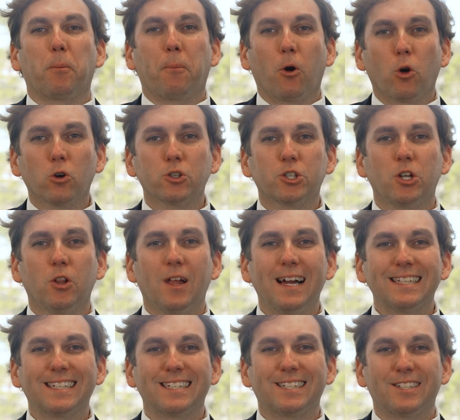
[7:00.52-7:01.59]

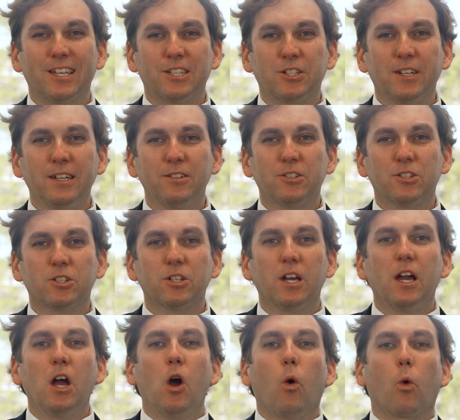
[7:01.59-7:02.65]
personalized assistance
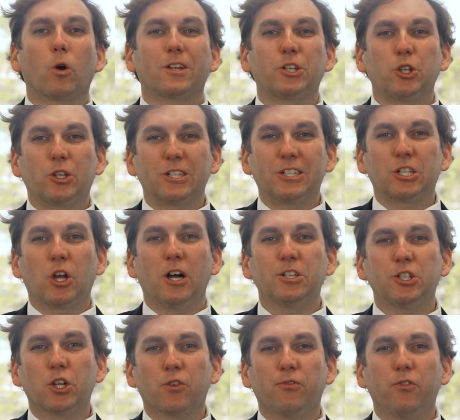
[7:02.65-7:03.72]
or to
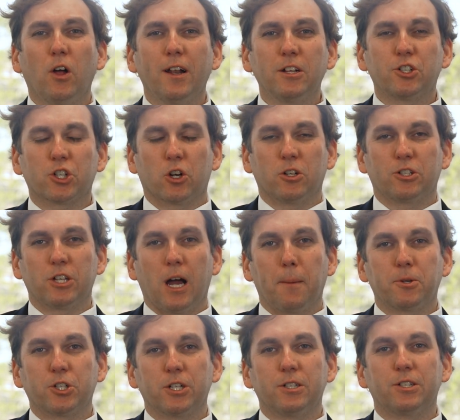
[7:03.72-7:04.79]
discuss your flood insurance
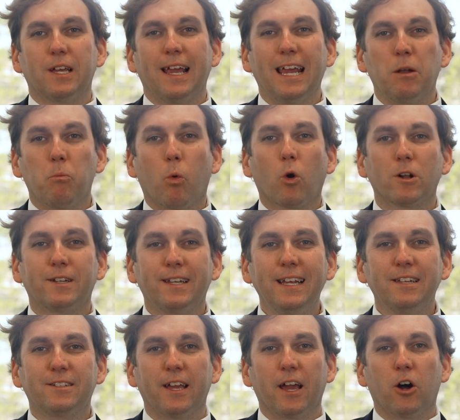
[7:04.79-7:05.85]
options in more
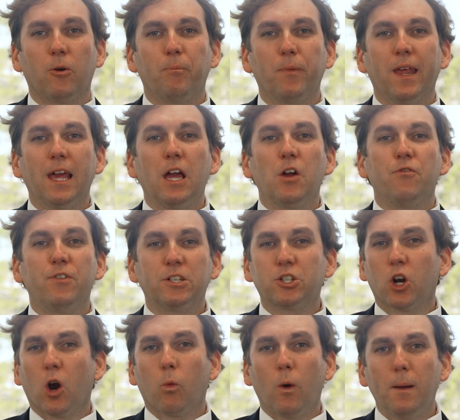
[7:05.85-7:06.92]
detail, visit
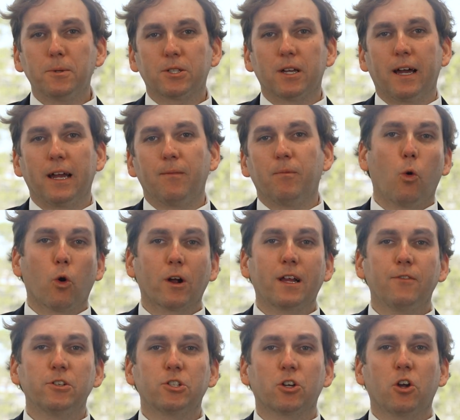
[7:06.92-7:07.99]
our website or
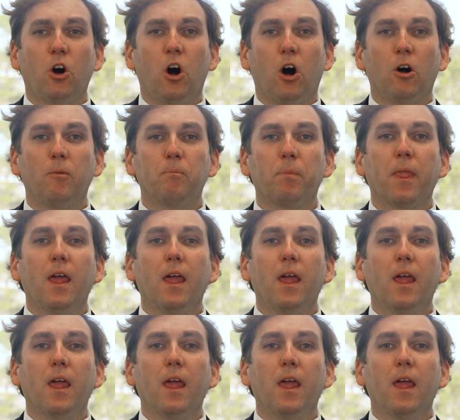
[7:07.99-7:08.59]
give us a call.